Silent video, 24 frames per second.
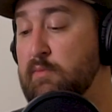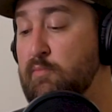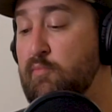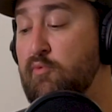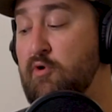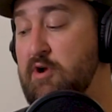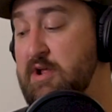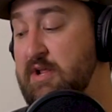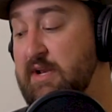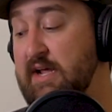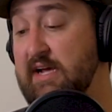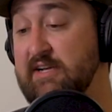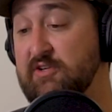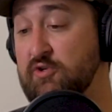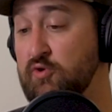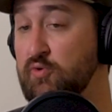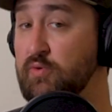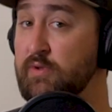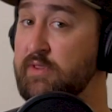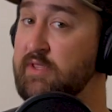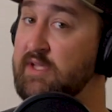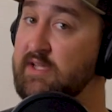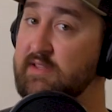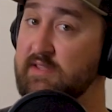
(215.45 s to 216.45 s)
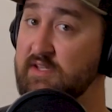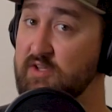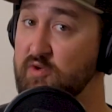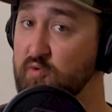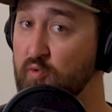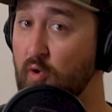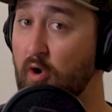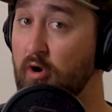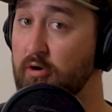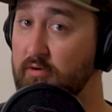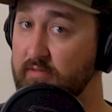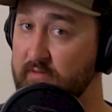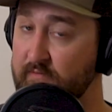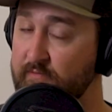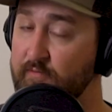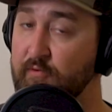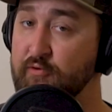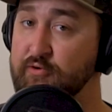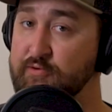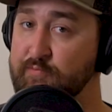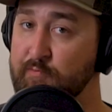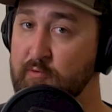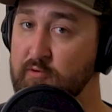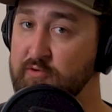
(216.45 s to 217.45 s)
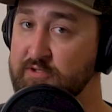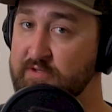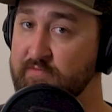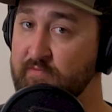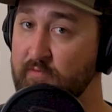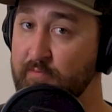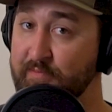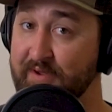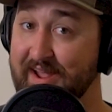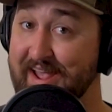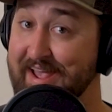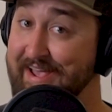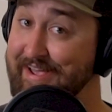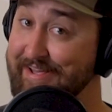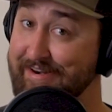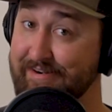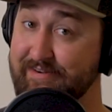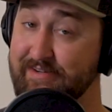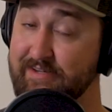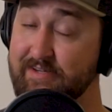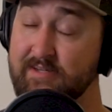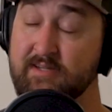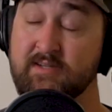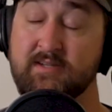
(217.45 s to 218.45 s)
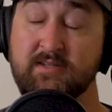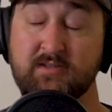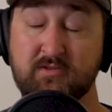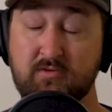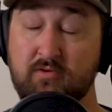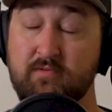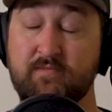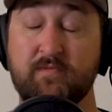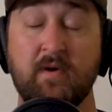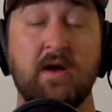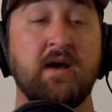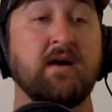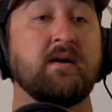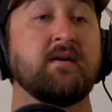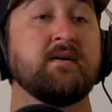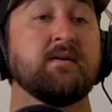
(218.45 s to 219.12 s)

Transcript: Brant, I do think that you are the first person from Canada, so if